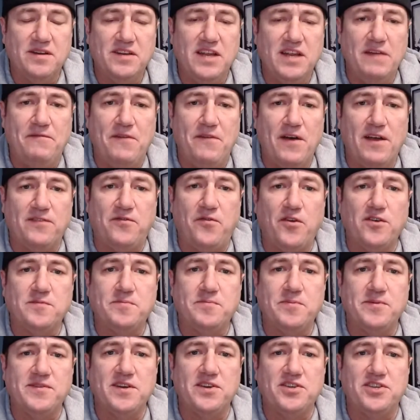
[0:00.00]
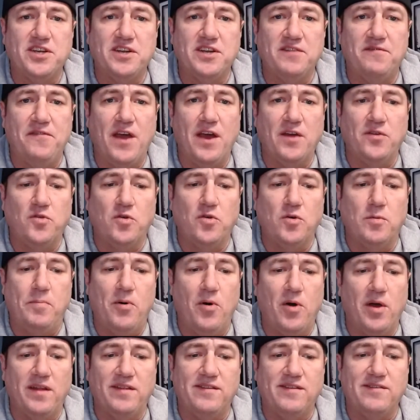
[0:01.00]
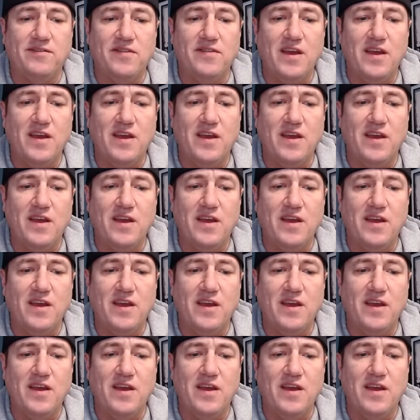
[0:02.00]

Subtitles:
Defense, first position, FanDuel points.